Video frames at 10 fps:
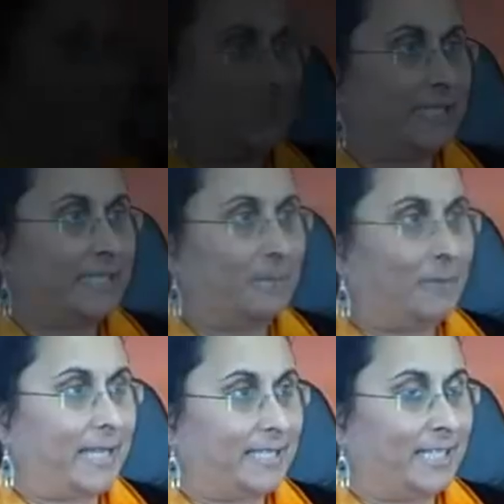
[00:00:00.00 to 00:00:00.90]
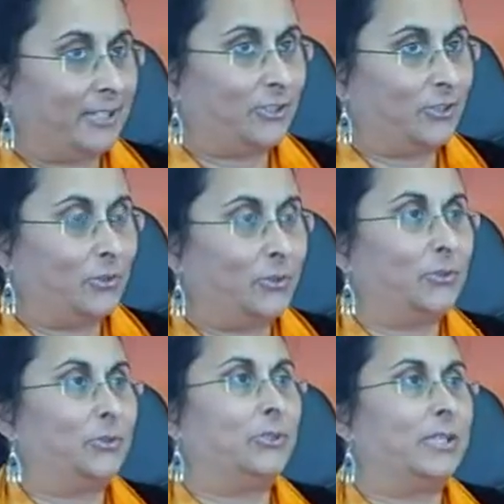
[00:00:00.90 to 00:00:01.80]
What does the Black Sash do?
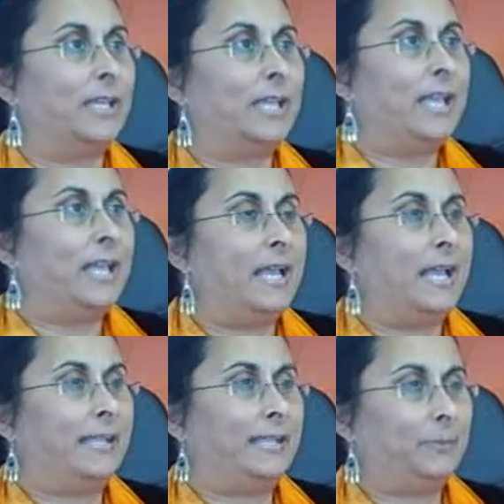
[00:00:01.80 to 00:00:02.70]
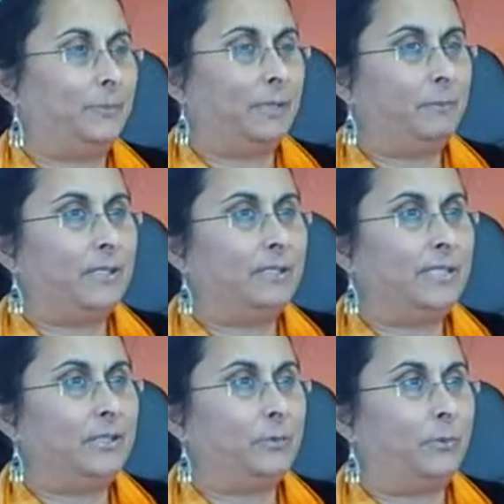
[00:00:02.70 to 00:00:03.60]
I think
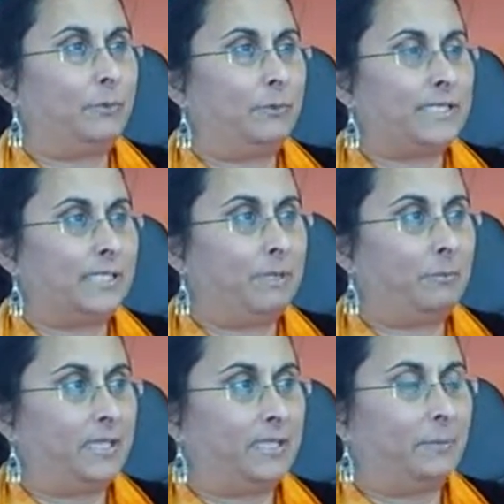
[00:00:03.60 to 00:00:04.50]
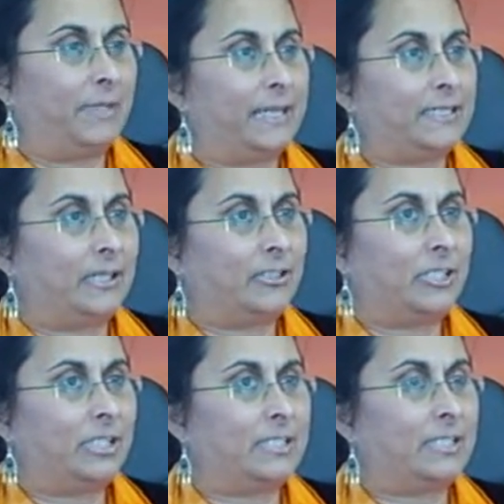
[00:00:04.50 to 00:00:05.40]
primarily one must remember that the Black Sash
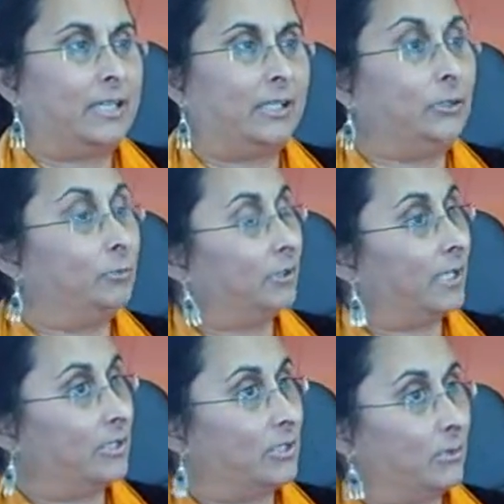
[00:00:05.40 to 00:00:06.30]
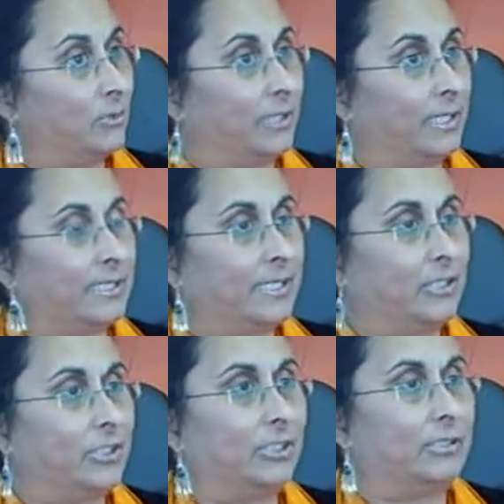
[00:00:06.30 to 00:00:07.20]
is a human rights
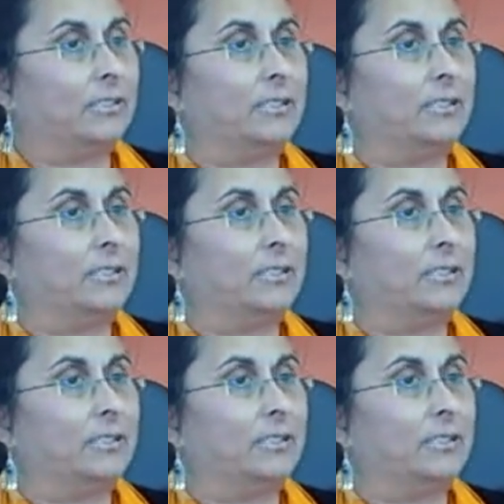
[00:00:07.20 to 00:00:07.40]
organization,